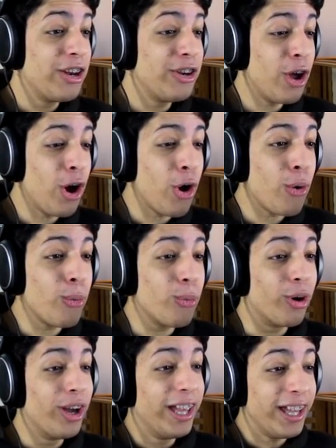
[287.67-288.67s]

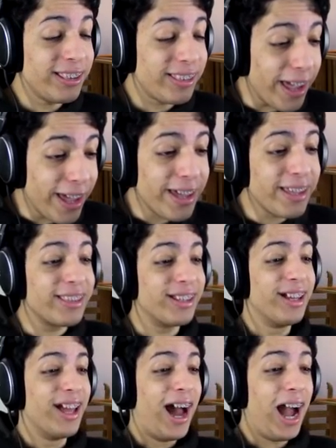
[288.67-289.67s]
No! He
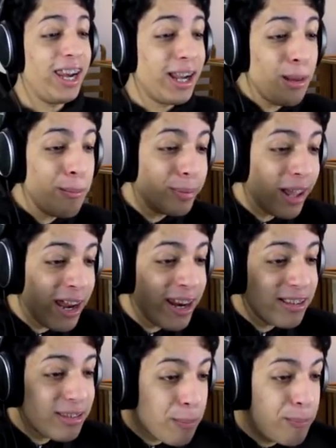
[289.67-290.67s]
did! And I'm playing
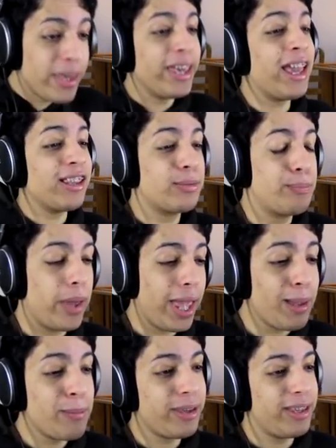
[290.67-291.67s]
as the biggest
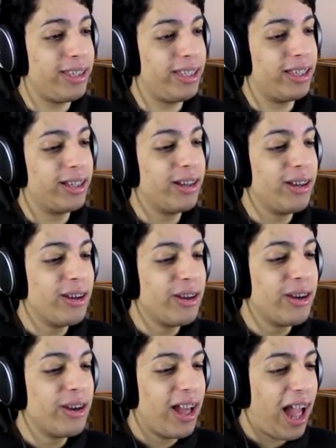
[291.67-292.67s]
baby!
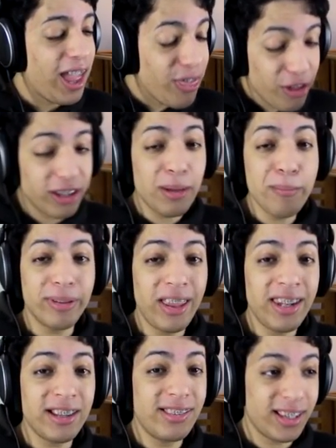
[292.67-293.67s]
I thought I'm
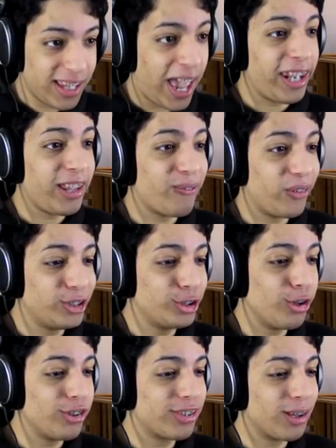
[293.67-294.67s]
playing as the daddy if I
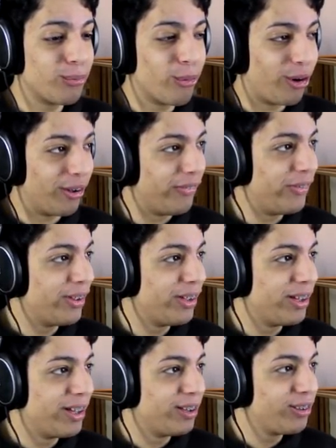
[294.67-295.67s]
join someone.
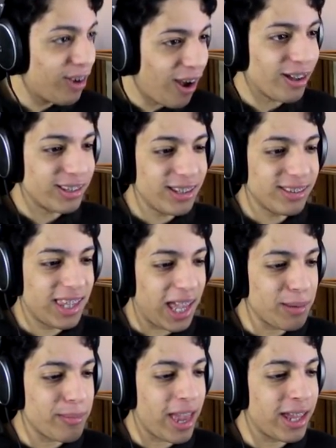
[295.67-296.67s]
God, this
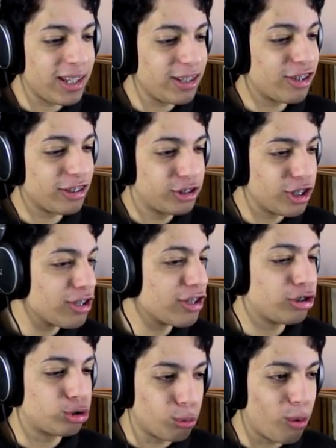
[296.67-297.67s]
game, man, it's just
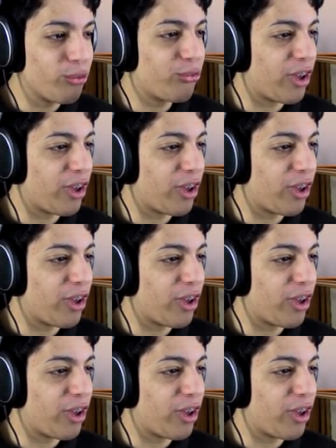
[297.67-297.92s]
a troll